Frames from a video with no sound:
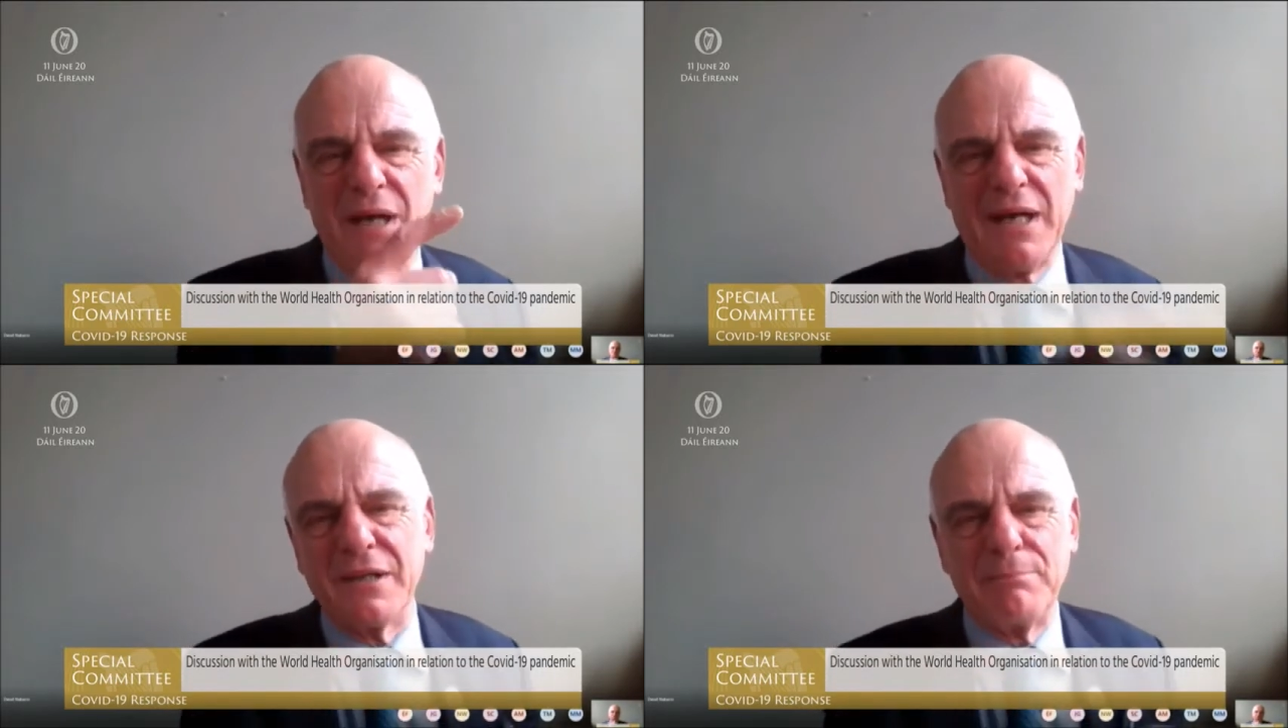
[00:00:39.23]

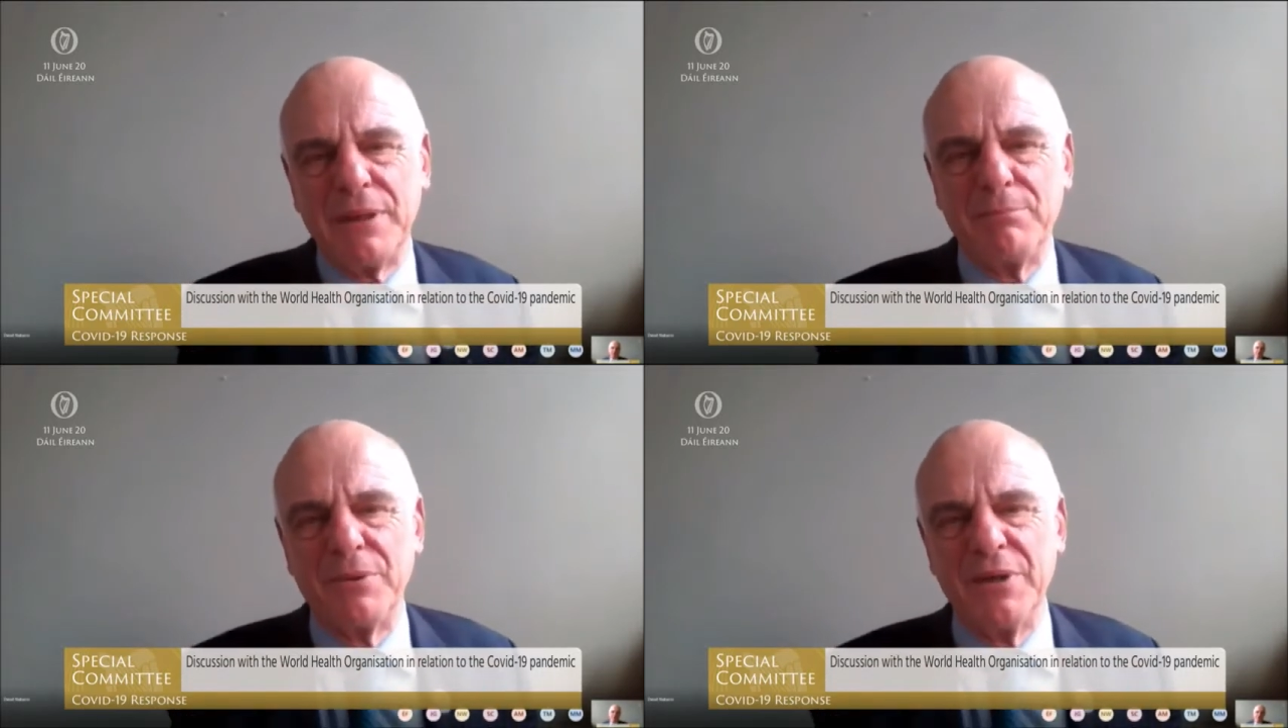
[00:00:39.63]
other
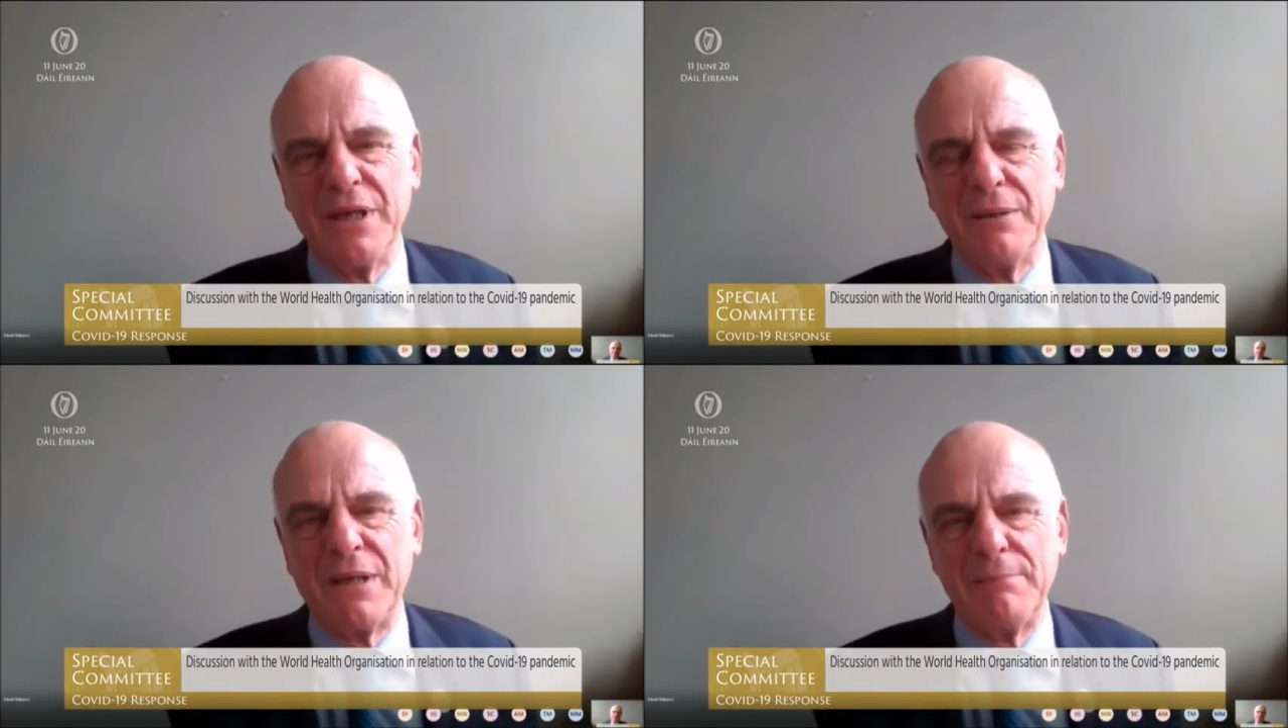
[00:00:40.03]
people
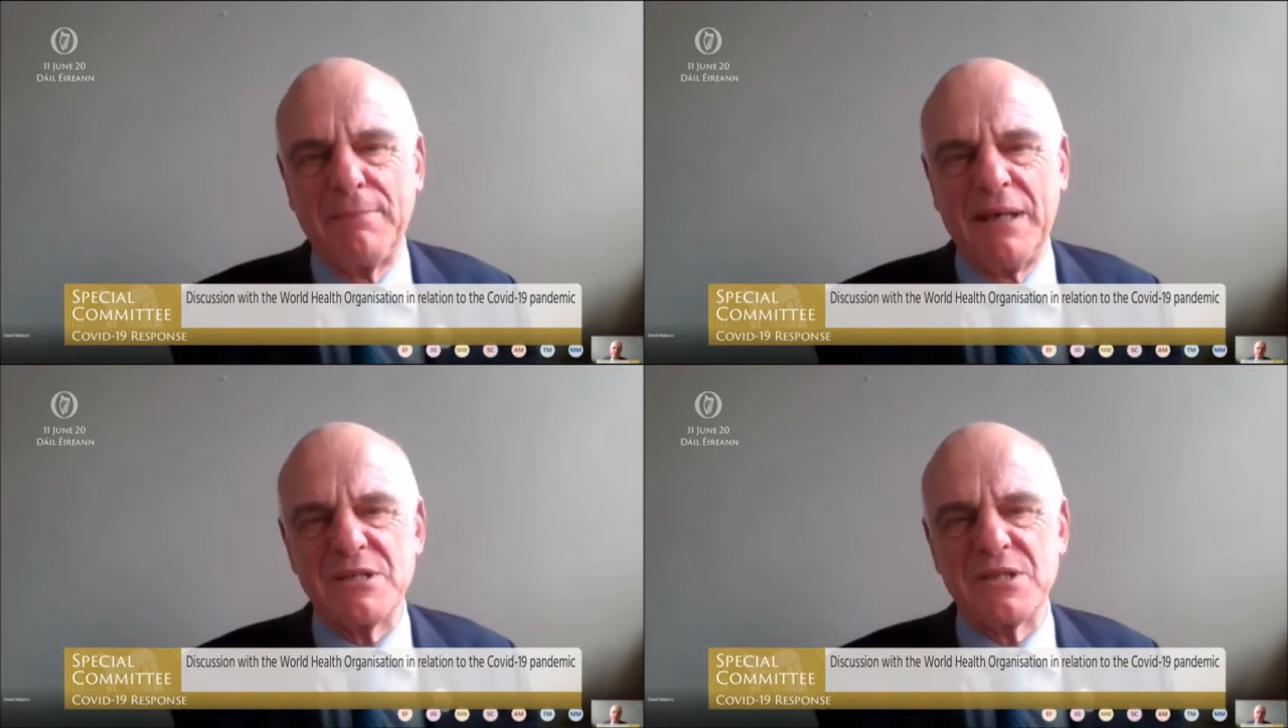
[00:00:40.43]
in my
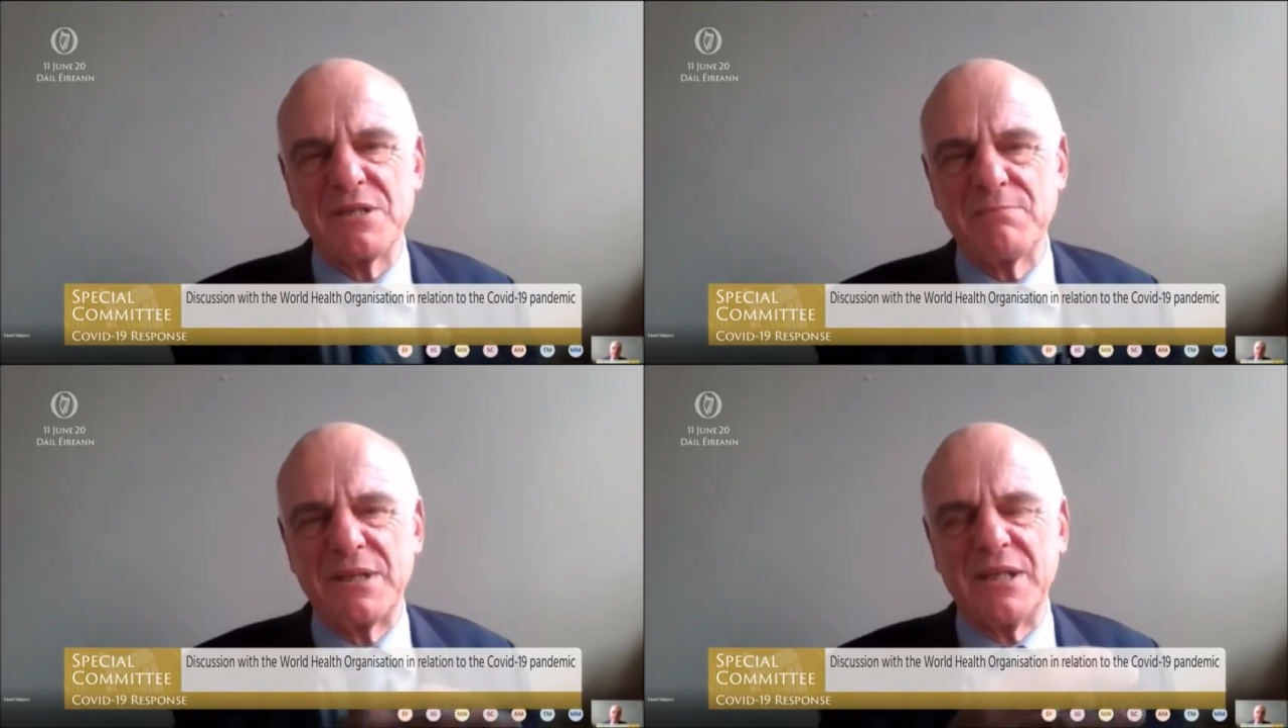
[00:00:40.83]
bus,
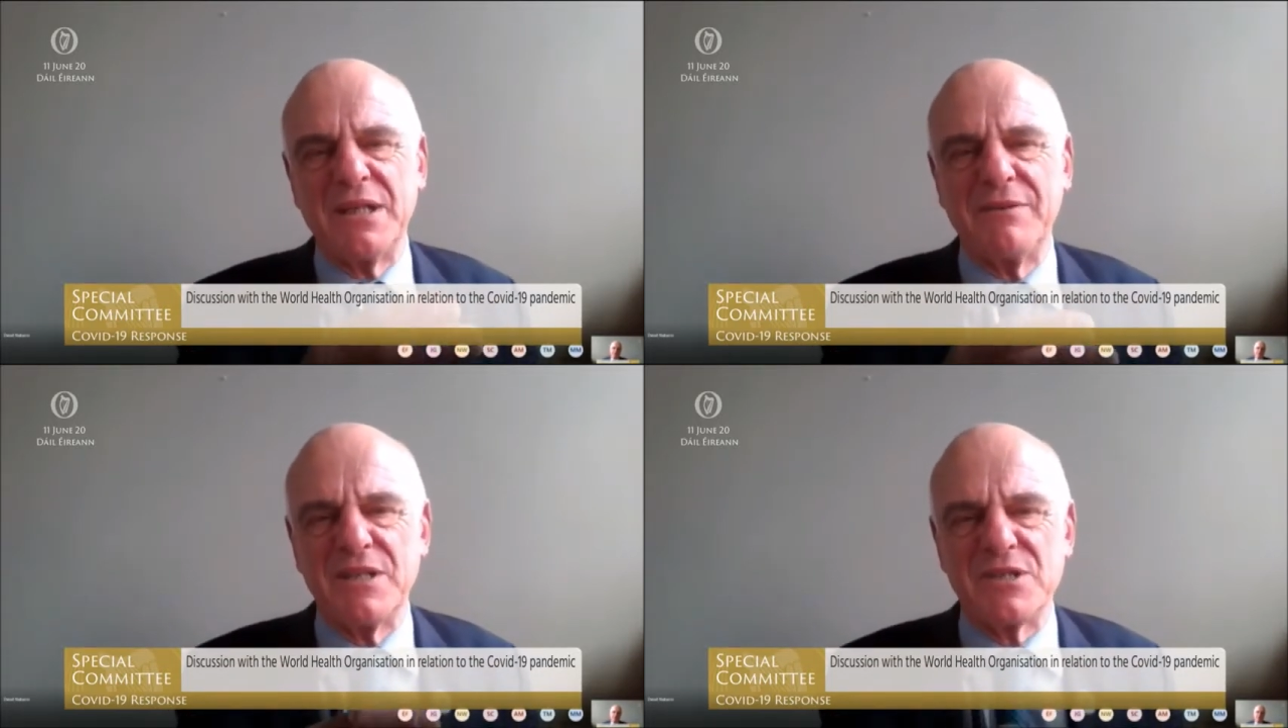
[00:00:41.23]

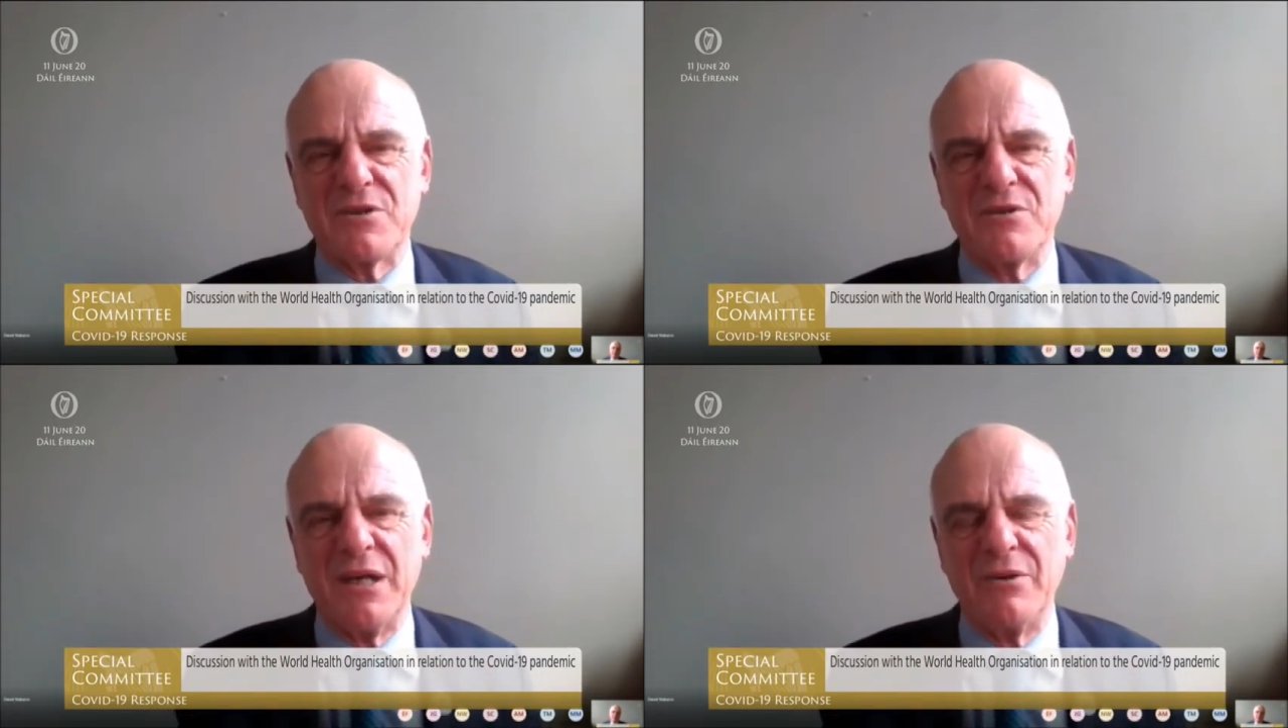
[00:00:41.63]
particularly if it's
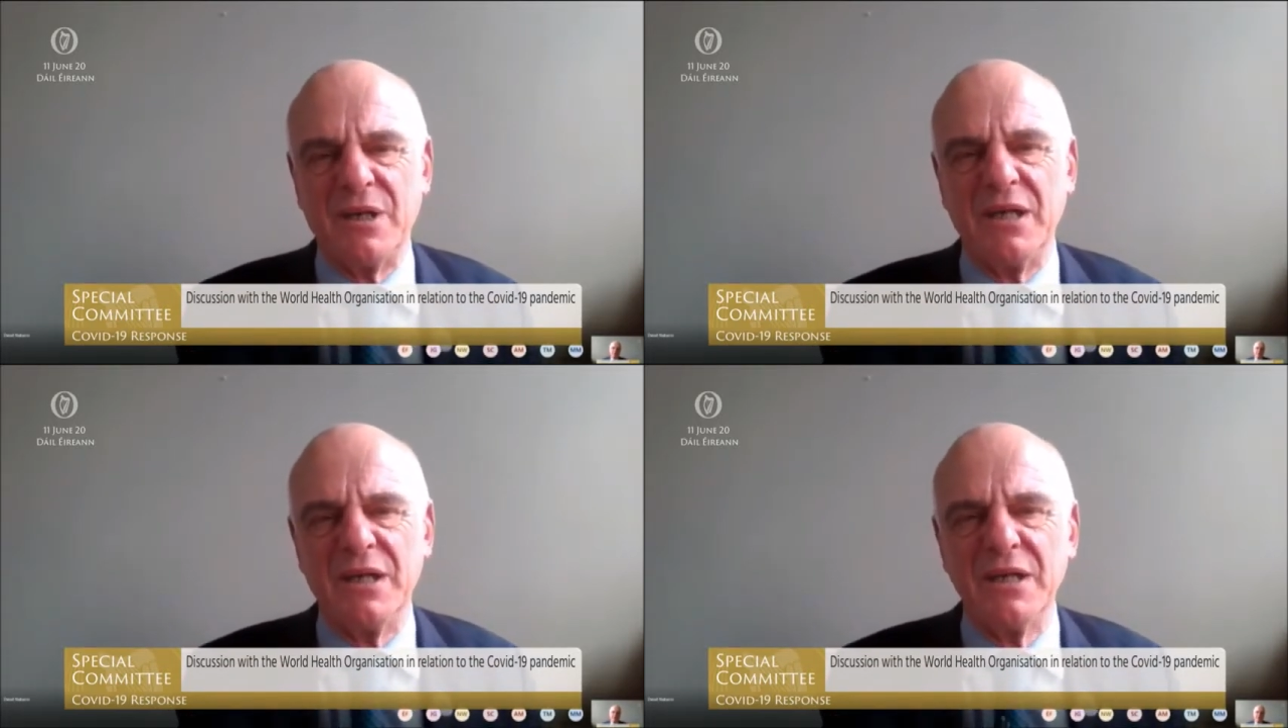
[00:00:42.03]

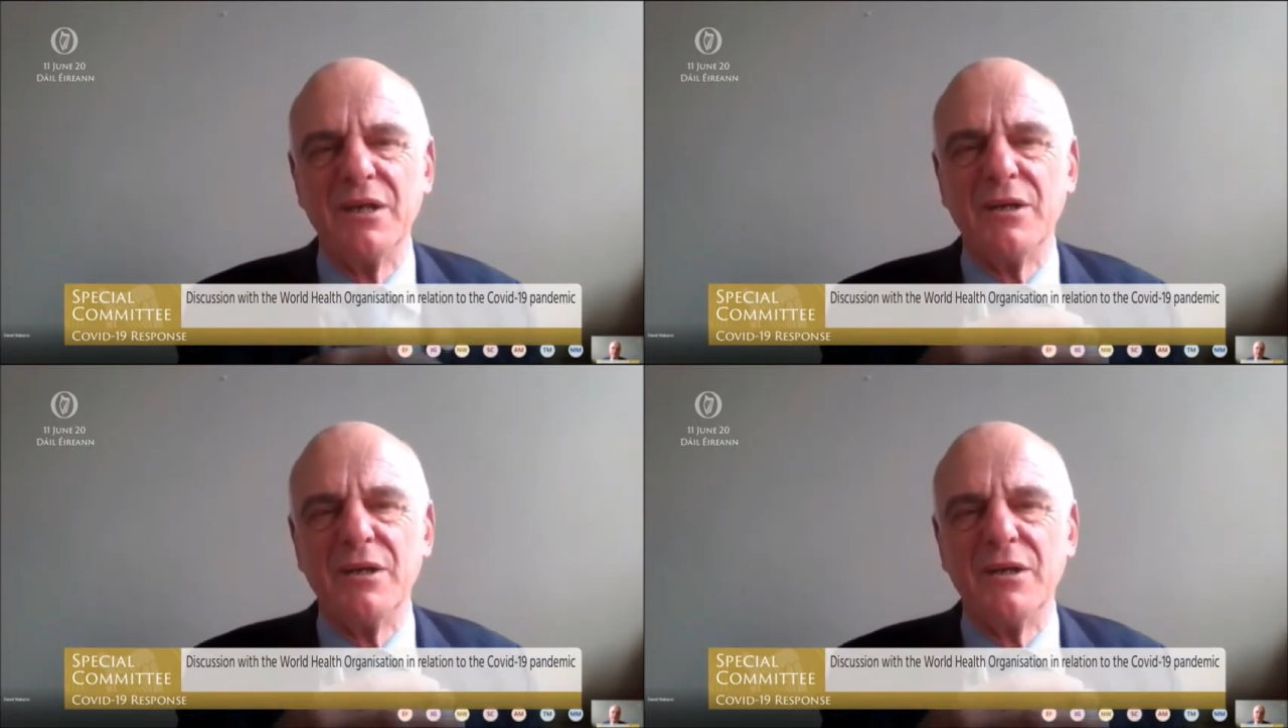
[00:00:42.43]
crowded,